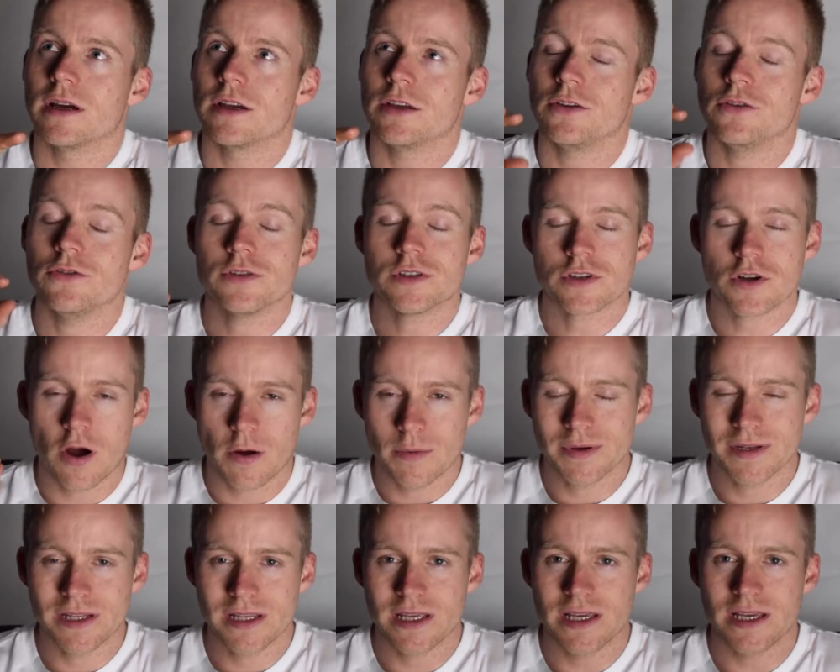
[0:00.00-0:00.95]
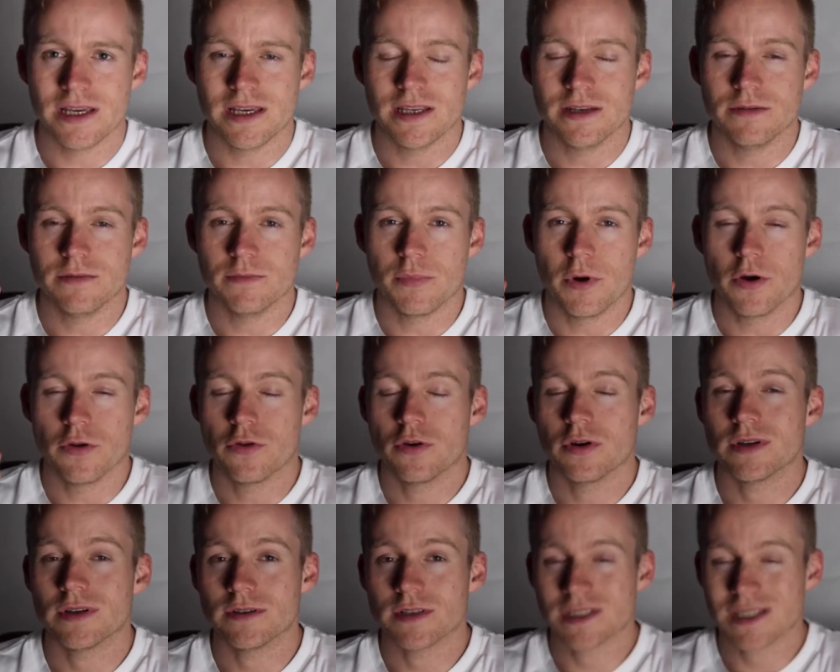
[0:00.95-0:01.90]
used commonly in
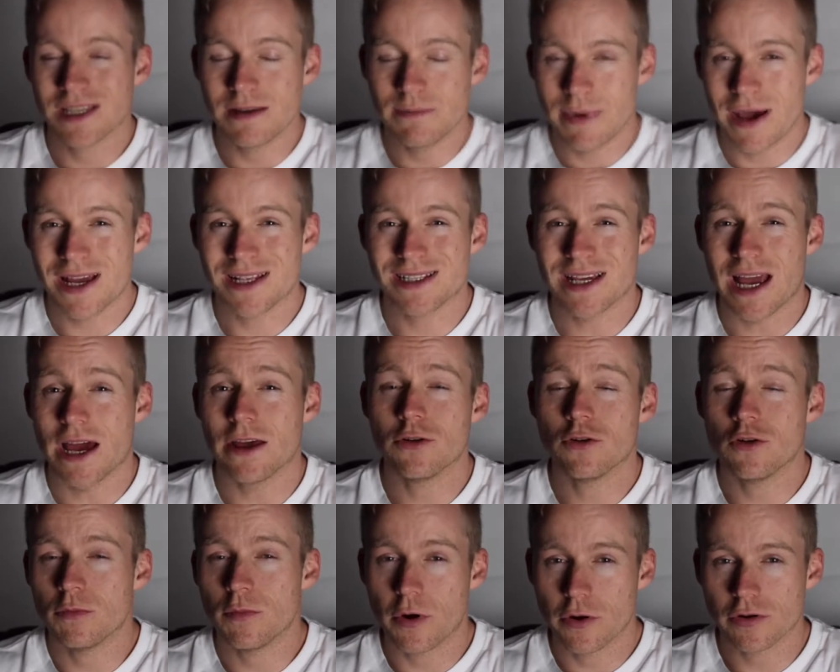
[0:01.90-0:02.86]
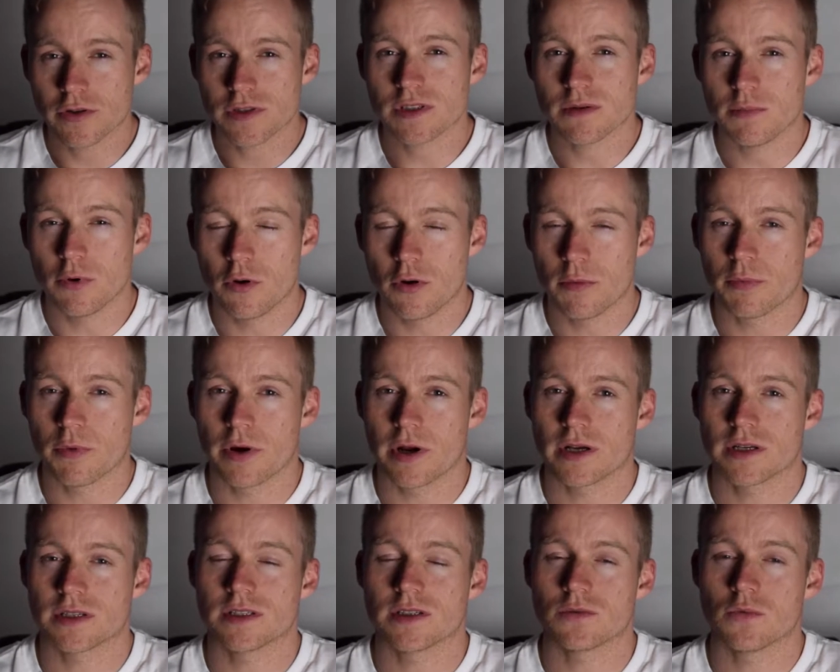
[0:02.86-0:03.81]
both sleep aids and hormonal support
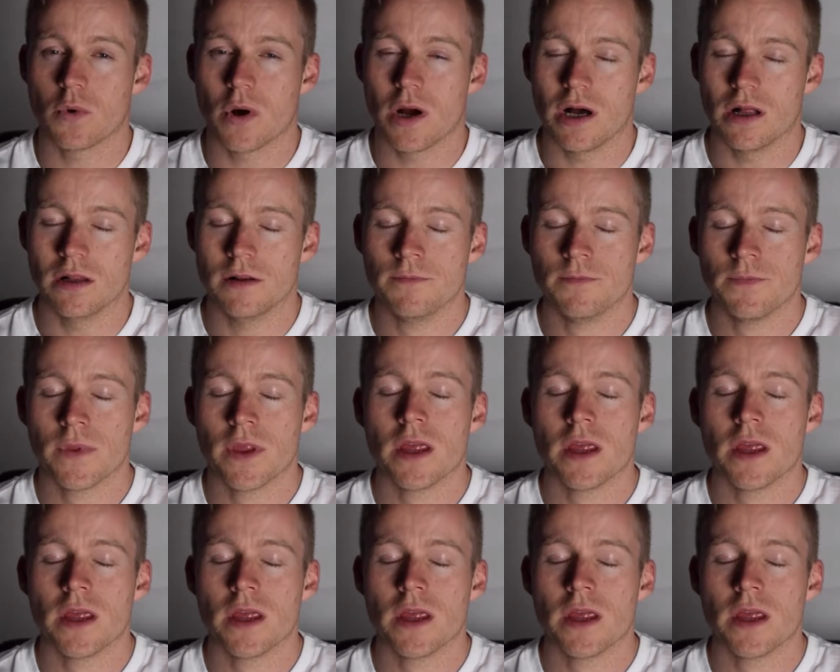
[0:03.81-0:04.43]
products as well.